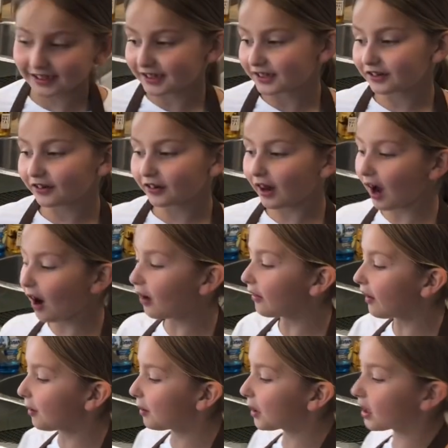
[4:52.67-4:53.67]
so now
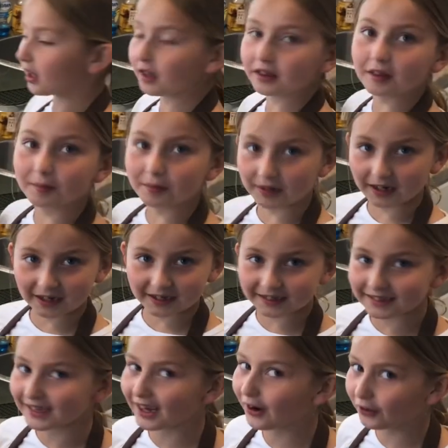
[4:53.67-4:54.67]
that we got the
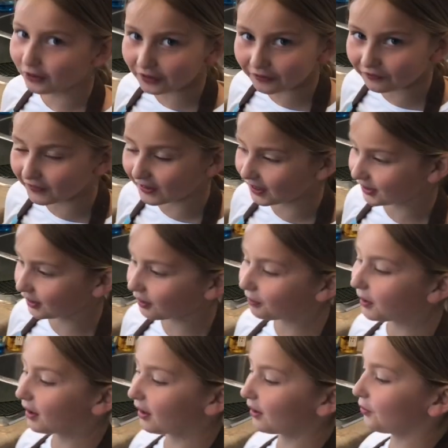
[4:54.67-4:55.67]
bananas out of the freezer,
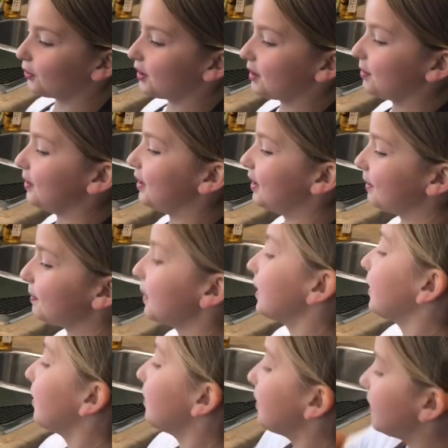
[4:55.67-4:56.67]
we are going to be dipping
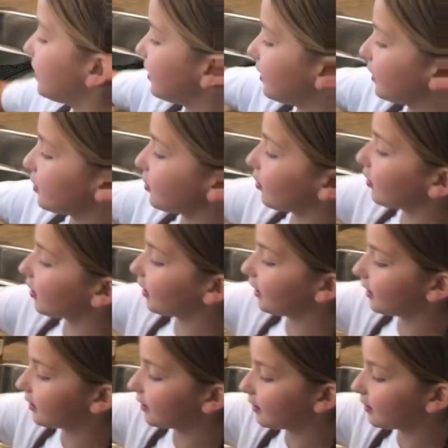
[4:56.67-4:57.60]
them into the chocolate.